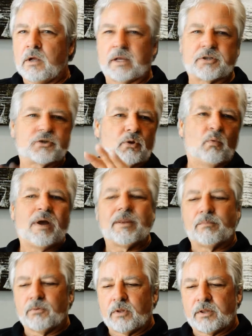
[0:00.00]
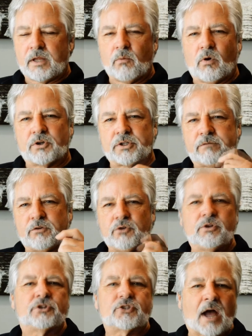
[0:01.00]
Okay, so the way the thing works, if
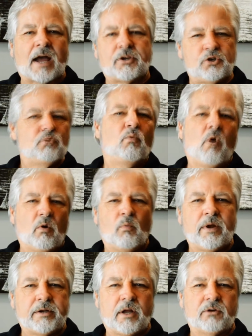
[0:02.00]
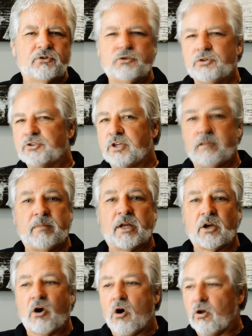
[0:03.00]
you decide you want windows, you just give me
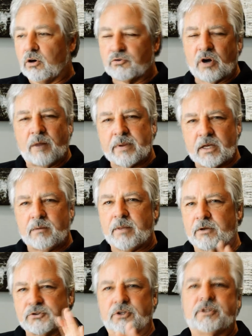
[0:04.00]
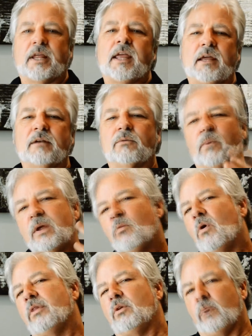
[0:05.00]
a call or drop me an email. So, Dan, we
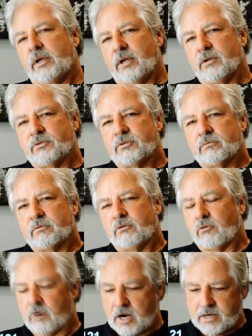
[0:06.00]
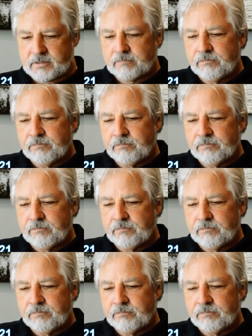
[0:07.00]
want the windows. Great.